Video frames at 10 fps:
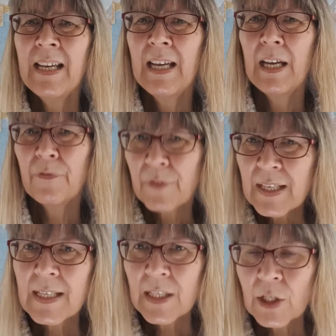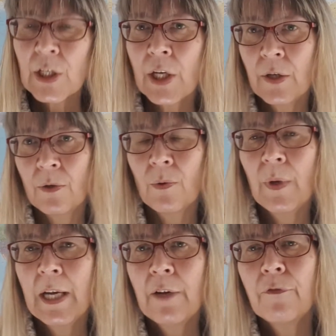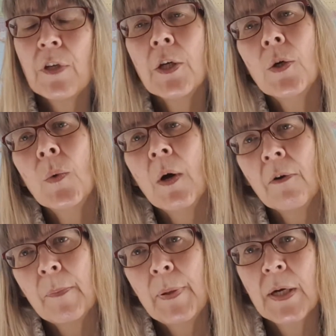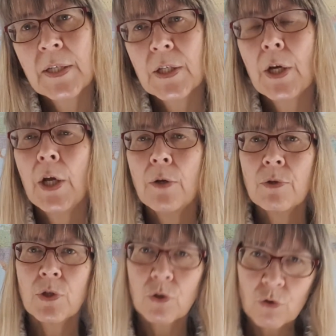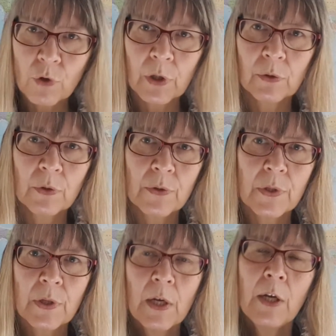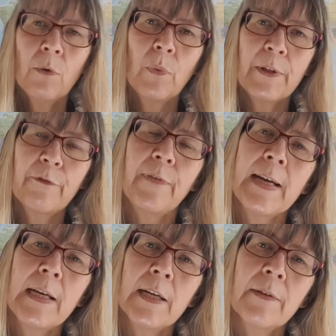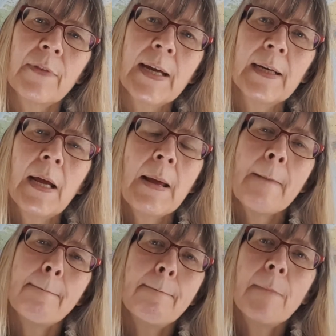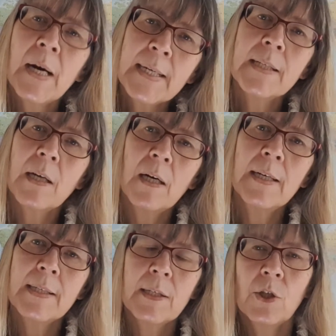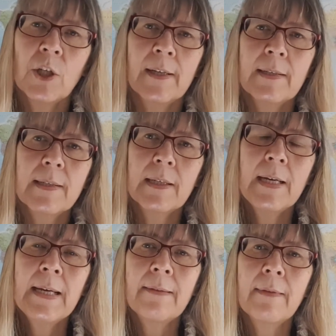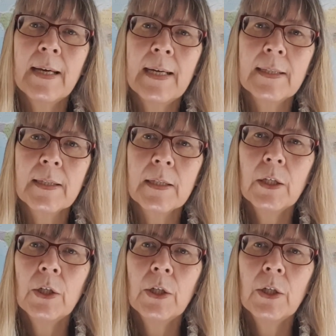If this is you, if you are a person who struggles with failure, then might I suggest that